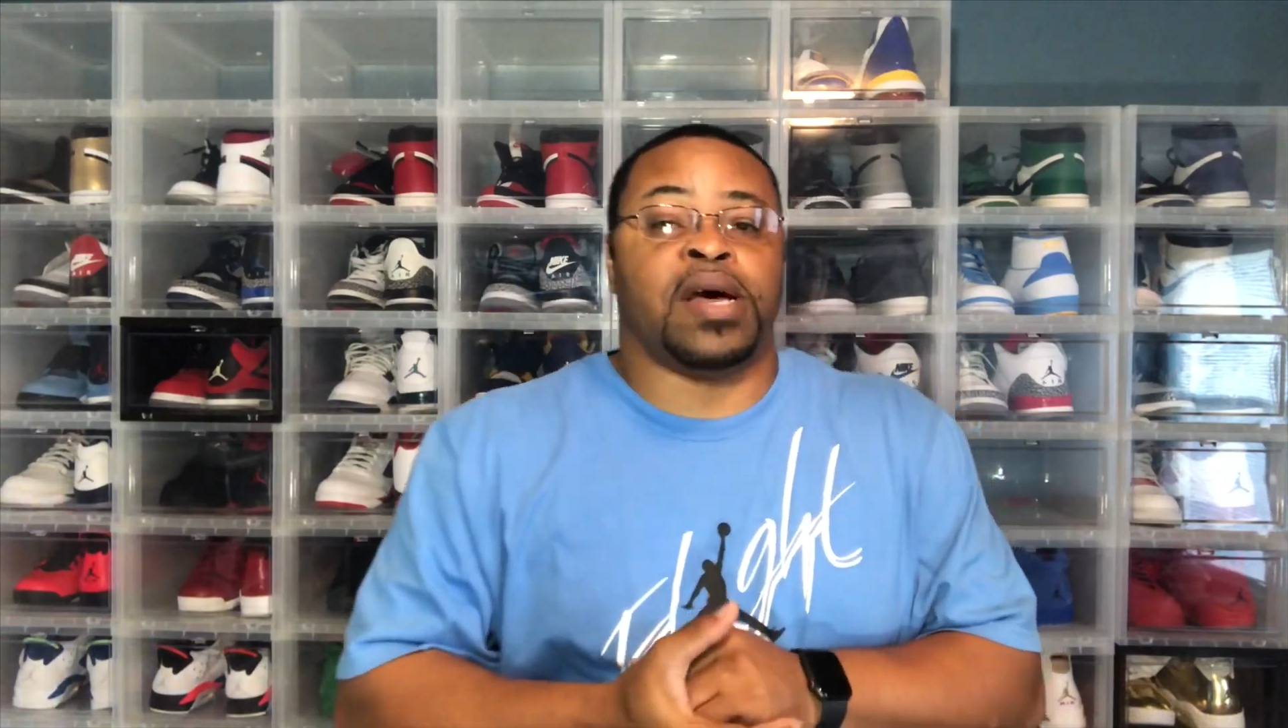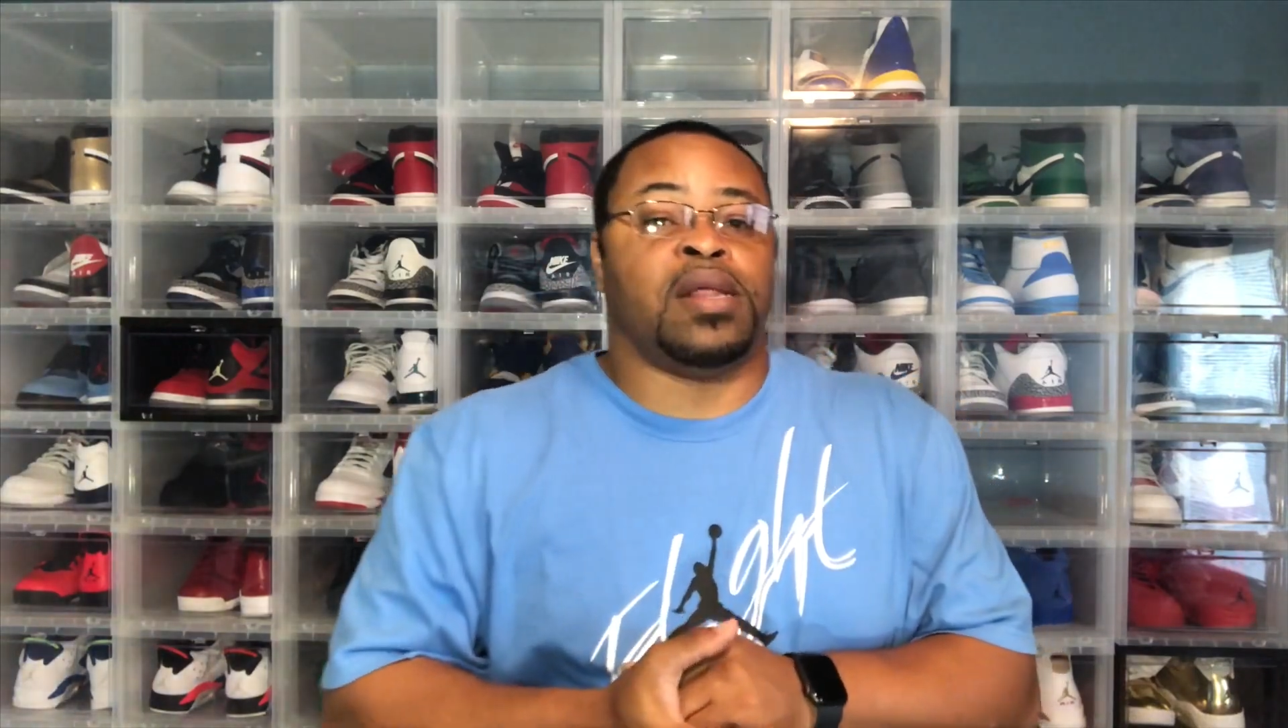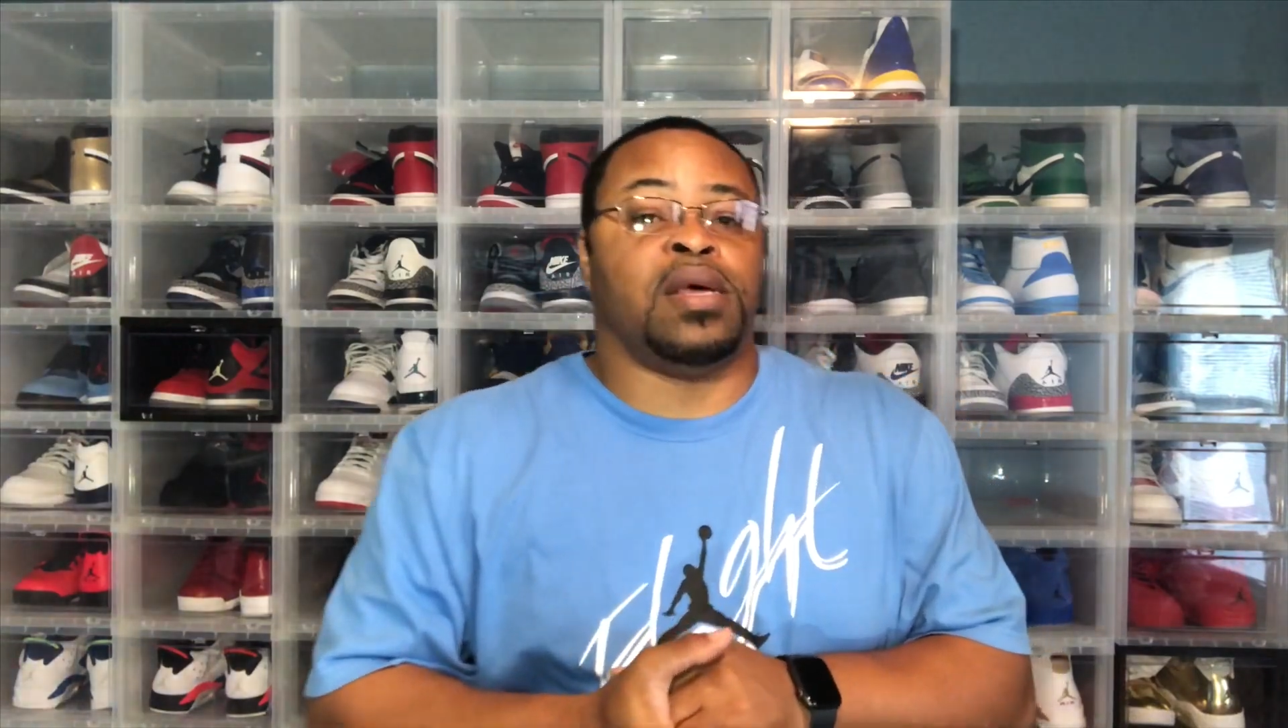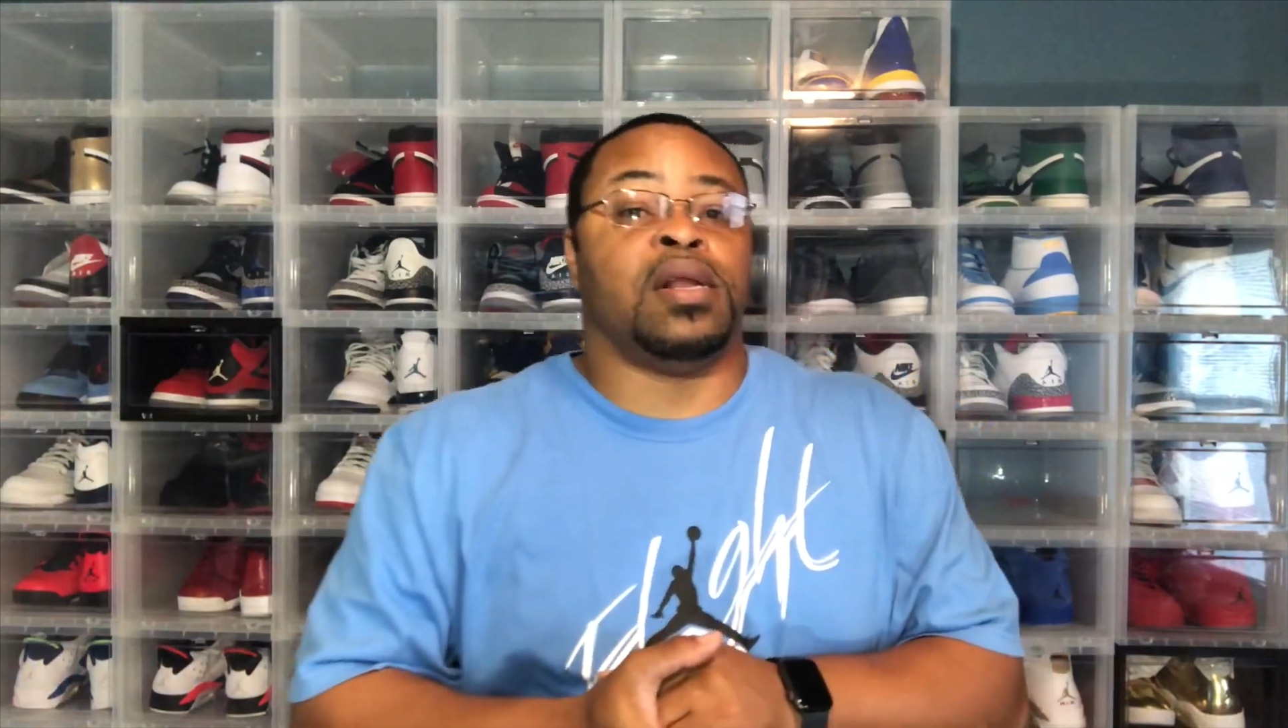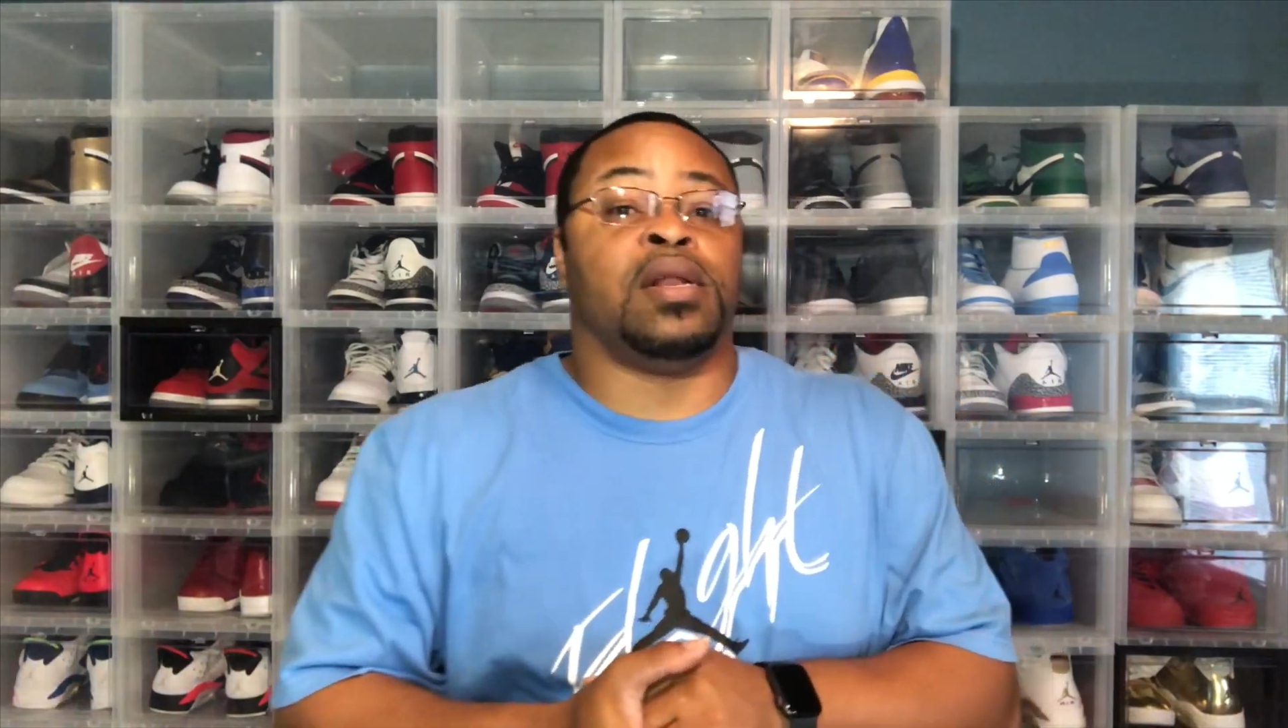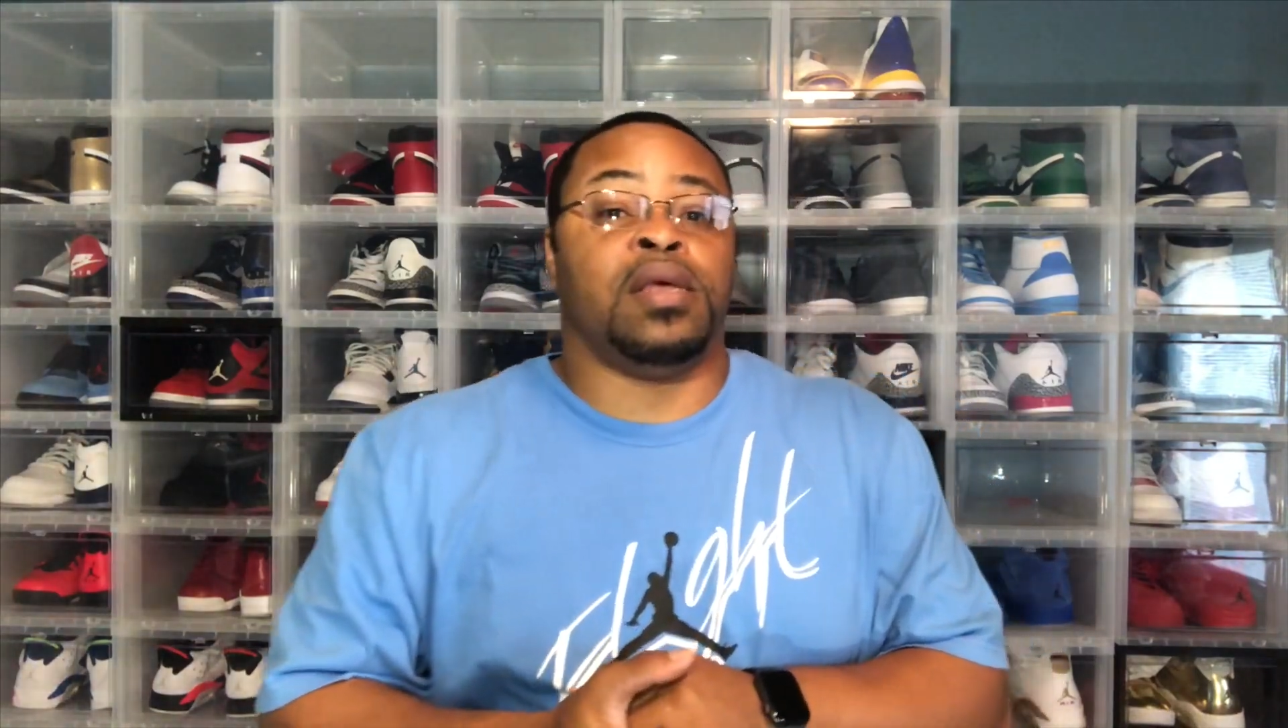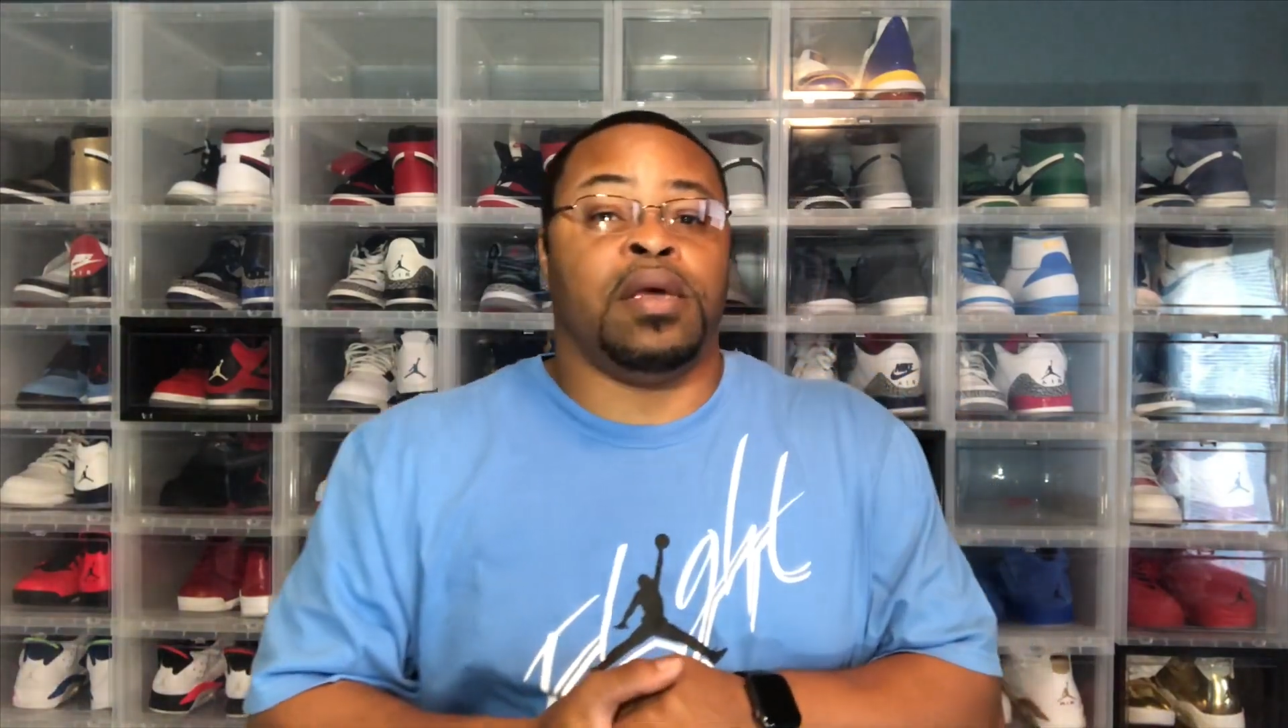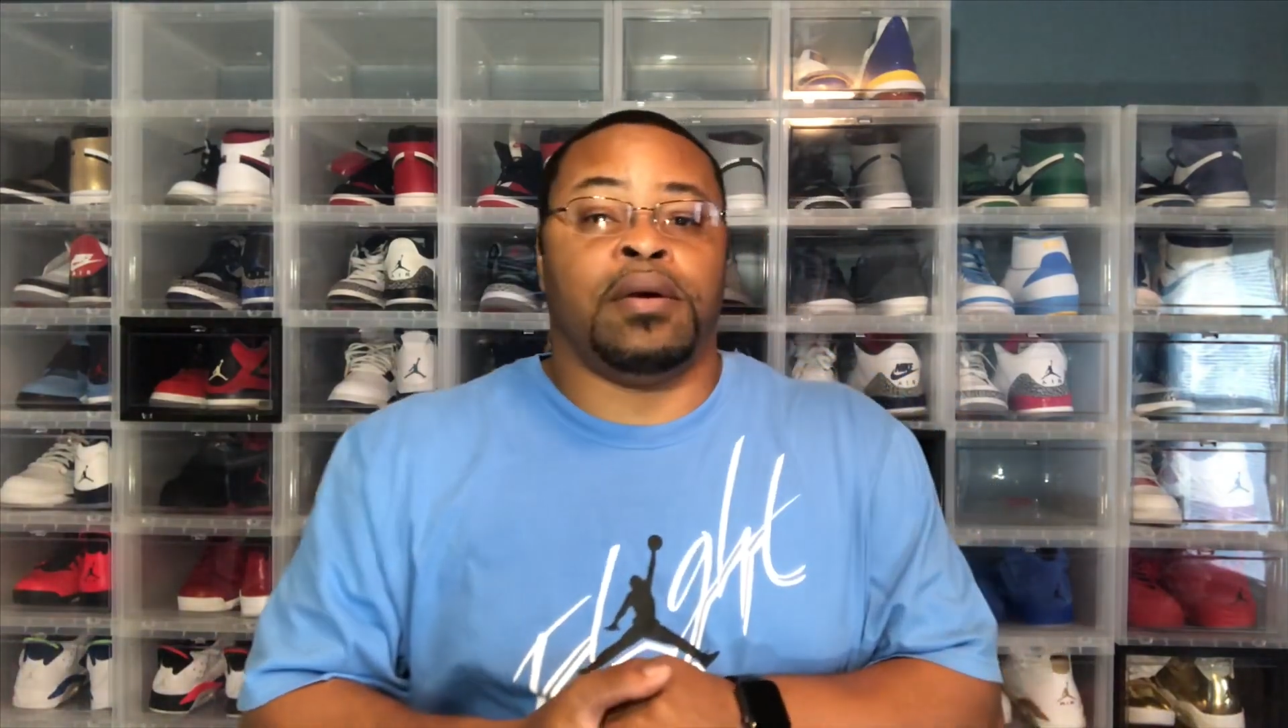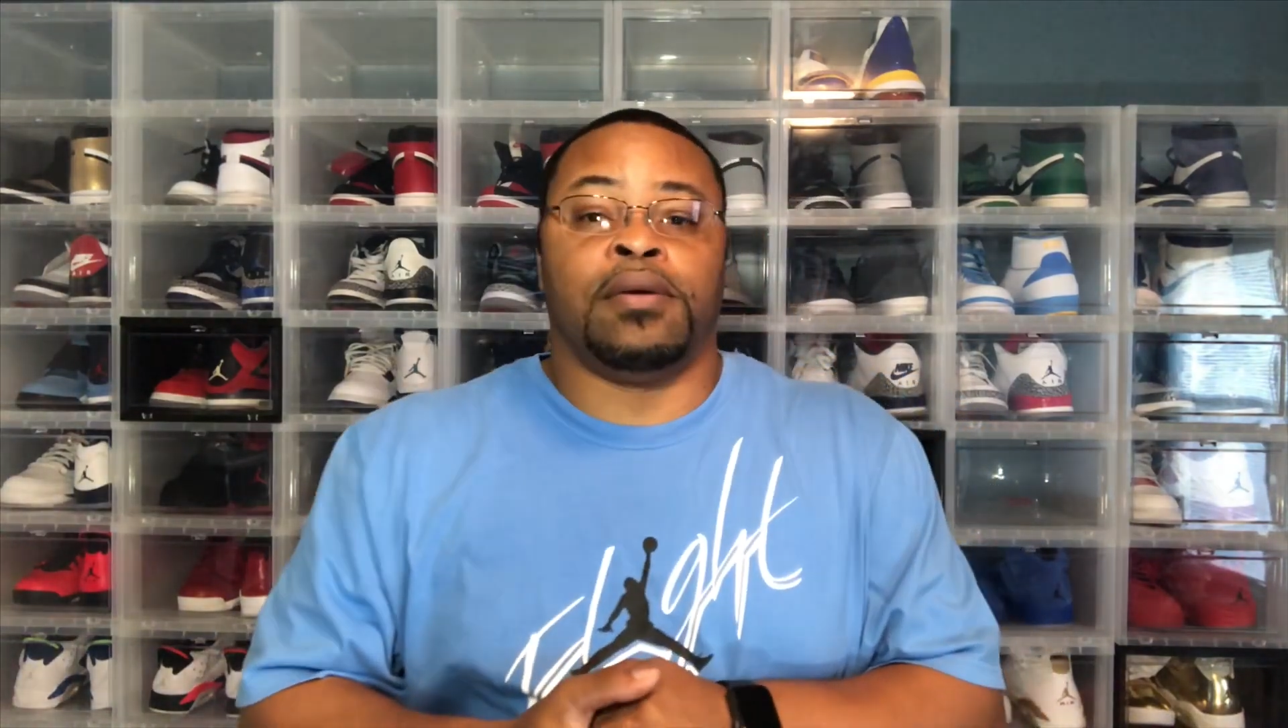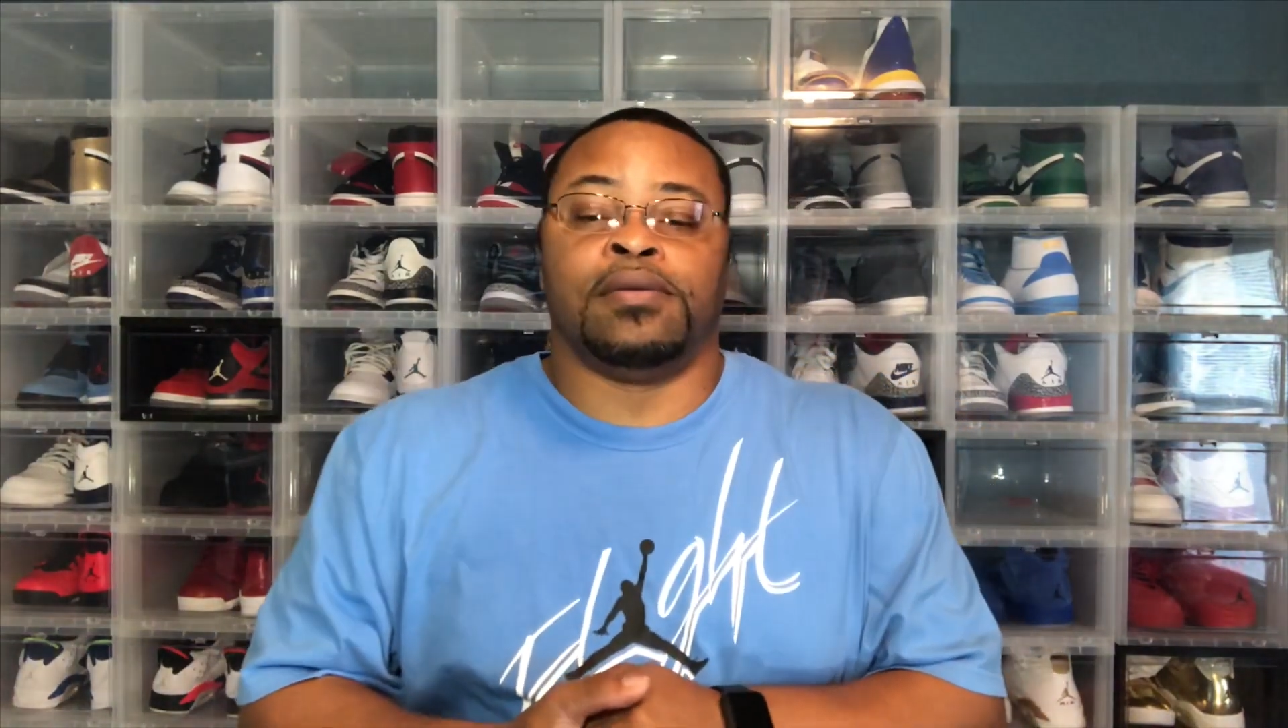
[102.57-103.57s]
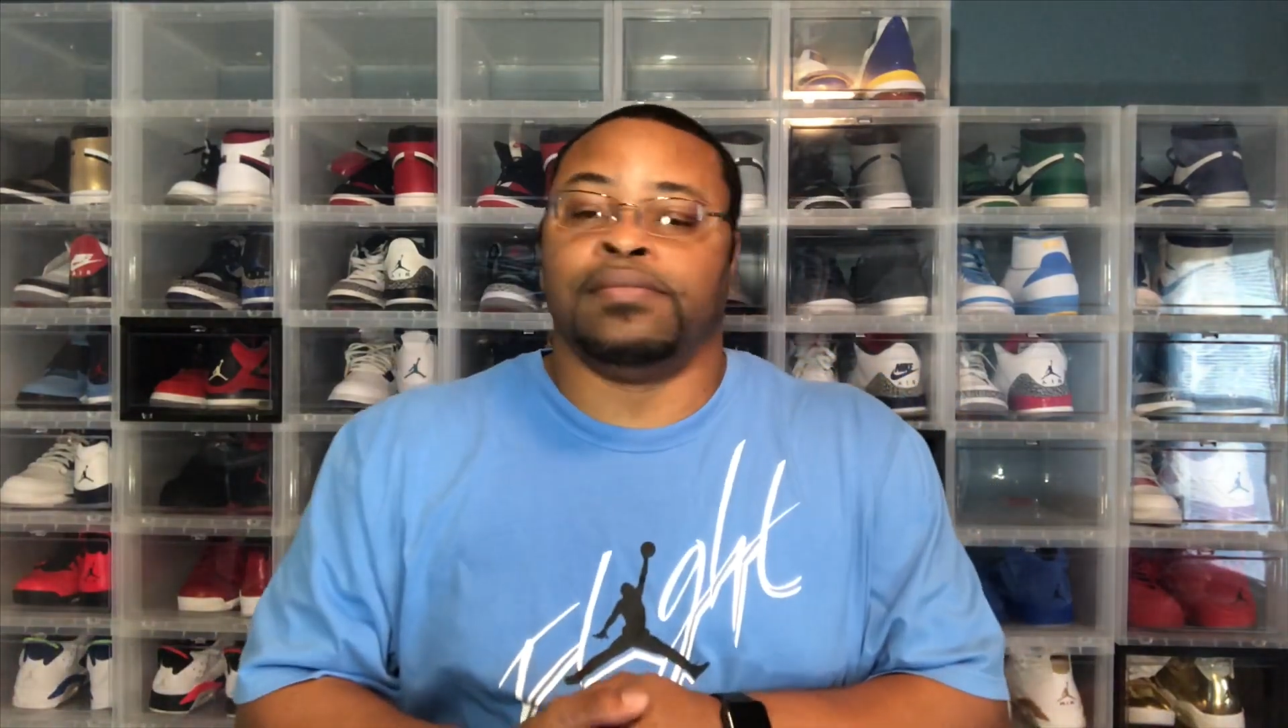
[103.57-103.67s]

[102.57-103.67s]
by the end of the year.